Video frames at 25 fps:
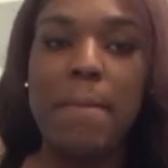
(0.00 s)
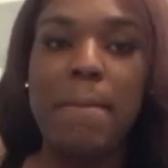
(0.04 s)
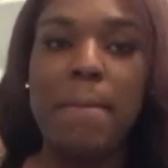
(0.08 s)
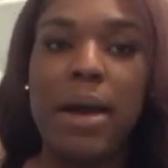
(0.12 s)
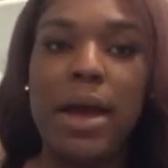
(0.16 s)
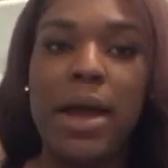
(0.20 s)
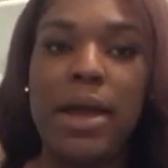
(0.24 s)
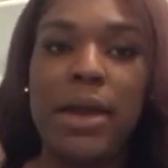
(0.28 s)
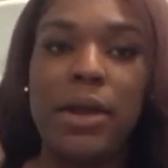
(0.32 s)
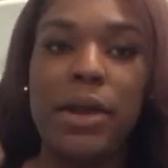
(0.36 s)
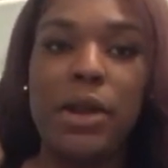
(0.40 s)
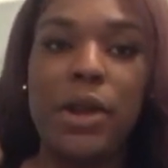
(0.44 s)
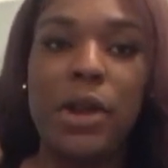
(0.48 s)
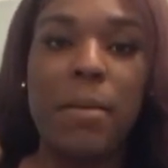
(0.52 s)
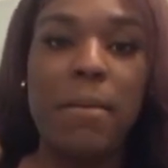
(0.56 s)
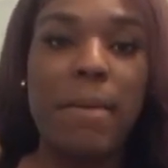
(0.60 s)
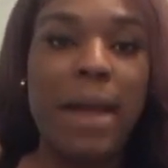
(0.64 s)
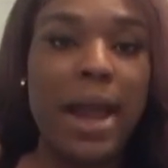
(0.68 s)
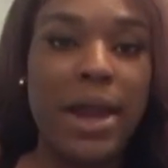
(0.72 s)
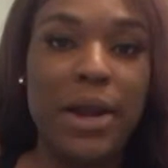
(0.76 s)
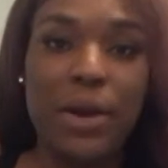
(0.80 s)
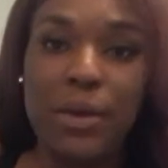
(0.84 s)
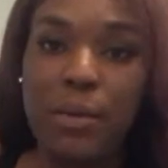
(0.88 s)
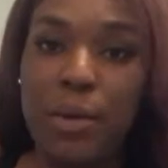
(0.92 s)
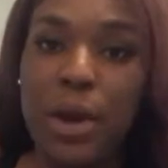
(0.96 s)
But no
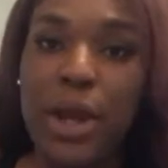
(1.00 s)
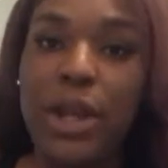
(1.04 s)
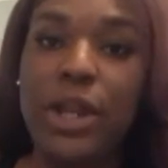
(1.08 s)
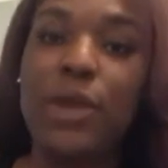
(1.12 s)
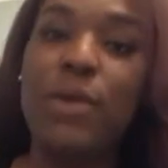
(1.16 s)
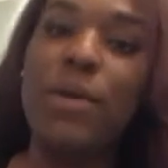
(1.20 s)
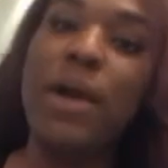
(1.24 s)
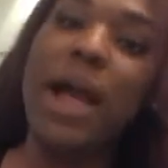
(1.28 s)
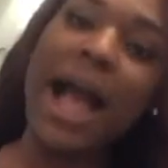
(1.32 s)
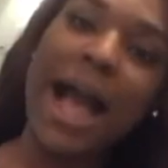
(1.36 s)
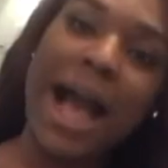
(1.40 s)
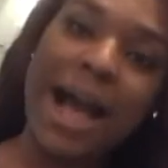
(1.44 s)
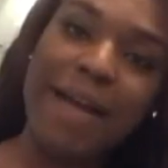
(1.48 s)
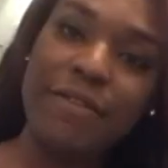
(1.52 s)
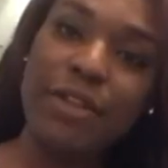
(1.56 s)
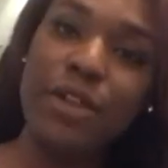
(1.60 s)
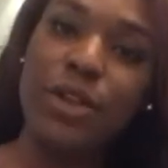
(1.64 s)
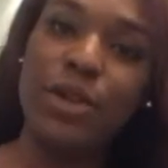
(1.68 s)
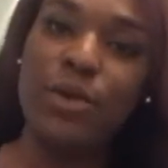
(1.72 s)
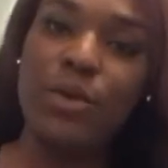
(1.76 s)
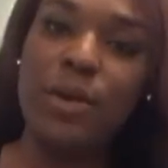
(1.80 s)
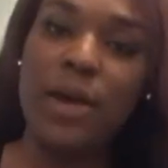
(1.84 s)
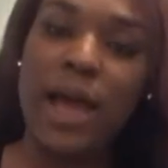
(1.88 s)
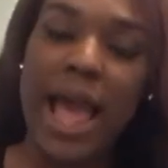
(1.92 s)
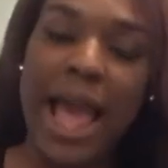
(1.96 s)
matter what, you have
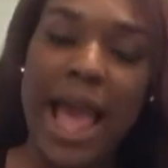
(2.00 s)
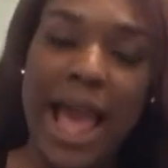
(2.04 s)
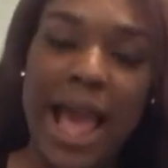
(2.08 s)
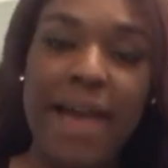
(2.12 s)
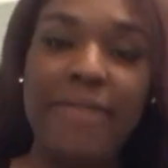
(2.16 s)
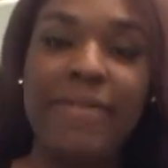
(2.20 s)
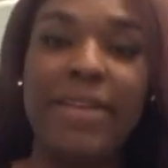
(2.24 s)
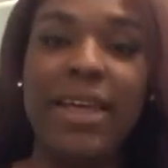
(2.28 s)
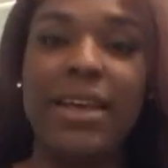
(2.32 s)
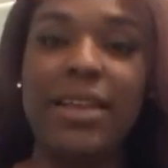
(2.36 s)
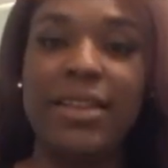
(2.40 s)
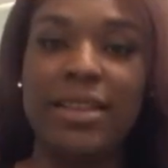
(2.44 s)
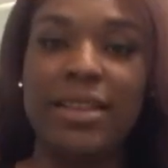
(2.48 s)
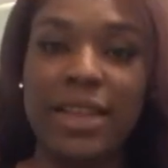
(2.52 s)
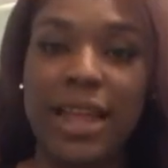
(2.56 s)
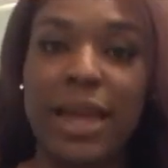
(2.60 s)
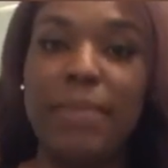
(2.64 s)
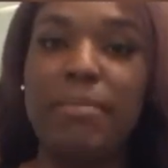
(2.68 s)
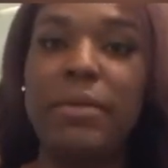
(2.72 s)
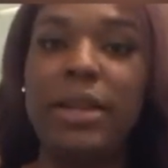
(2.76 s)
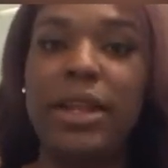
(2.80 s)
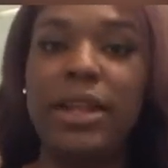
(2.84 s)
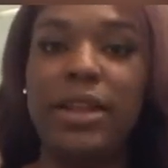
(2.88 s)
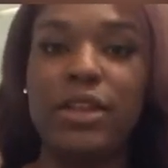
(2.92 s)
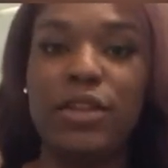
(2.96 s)
to have
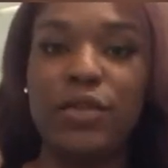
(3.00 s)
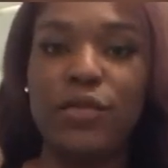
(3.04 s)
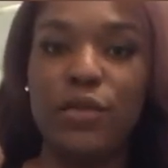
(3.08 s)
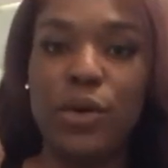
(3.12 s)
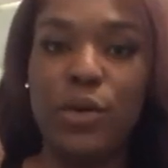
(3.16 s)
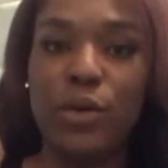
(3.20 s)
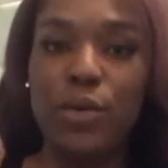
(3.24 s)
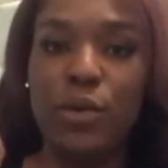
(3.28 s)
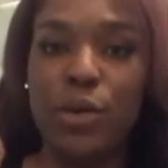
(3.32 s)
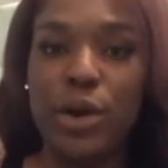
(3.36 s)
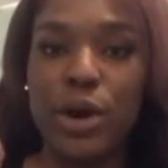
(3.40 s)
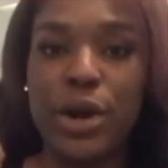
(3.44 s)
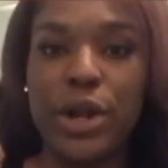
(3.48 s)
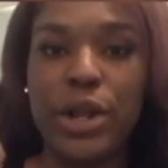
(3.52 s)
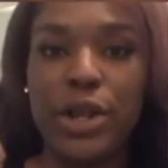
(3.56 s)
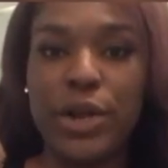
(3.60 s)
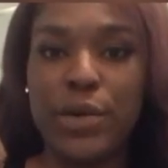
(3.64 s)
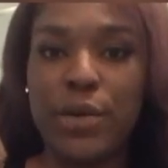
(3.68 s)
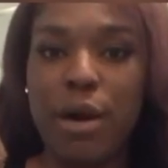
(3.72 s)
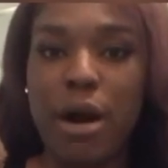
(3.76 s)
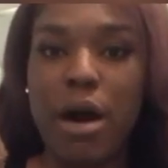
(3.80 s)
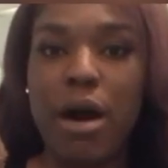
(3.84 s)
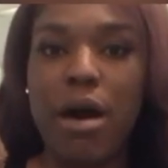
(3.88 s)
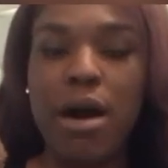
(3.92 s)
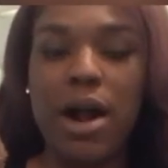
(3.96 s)
acceptance for where
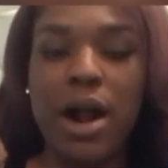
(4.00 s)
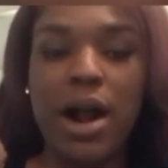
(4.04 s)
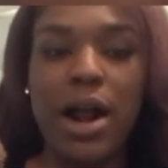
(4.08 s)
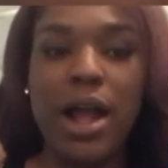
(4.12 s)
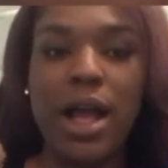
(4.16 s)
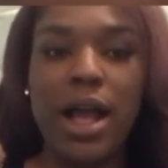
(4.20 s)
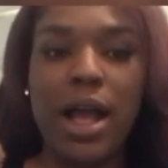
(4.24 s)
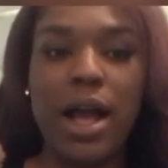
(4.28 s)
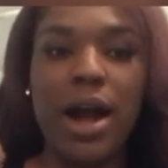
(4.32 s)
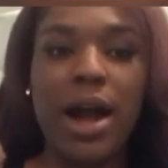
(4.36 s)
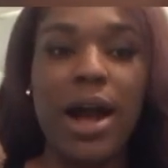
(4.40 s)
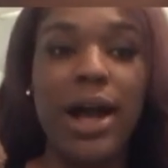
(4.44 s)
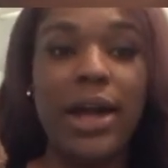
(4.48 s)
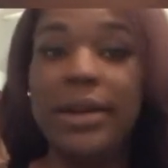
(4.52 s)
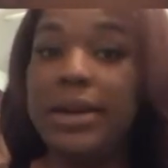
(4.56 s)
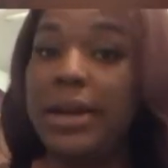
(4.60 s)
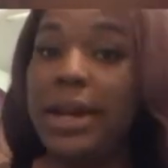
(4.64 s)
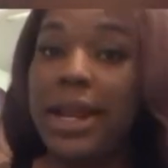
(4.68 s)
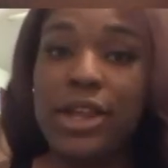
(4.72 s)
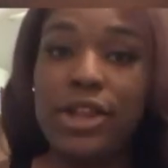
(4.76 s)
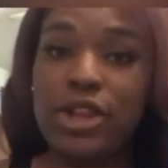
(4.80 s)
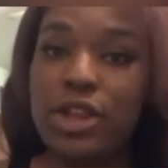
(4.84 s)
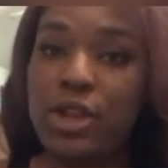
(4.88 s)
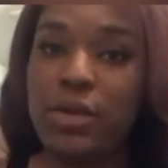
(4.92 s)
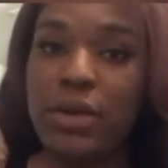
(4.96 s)
you are,
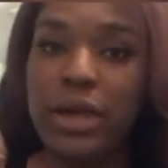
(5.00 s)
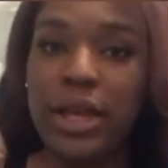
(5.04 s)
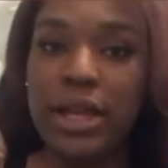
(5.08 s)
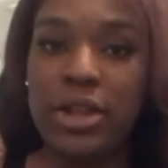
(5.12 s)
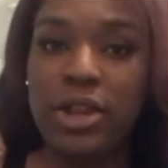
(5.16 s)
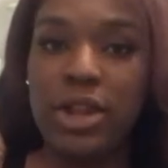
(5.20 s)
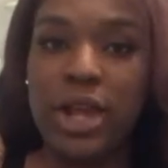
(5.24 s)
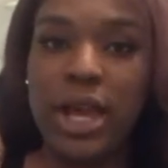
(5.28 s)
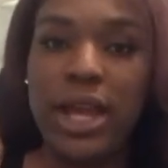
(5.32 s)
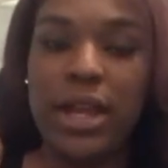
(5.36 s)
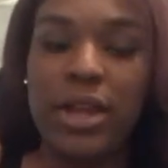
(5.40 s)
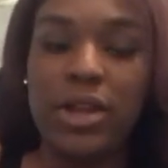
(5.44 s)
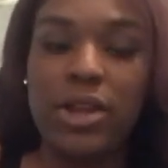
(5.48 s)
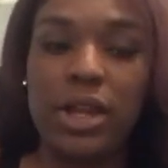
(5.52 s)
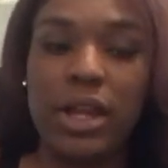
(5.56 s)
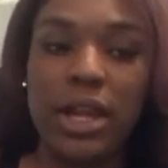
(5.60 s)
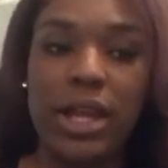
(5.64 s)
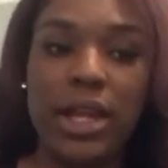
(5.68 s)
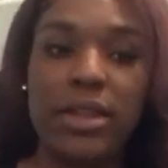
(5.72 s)
unless you can change it.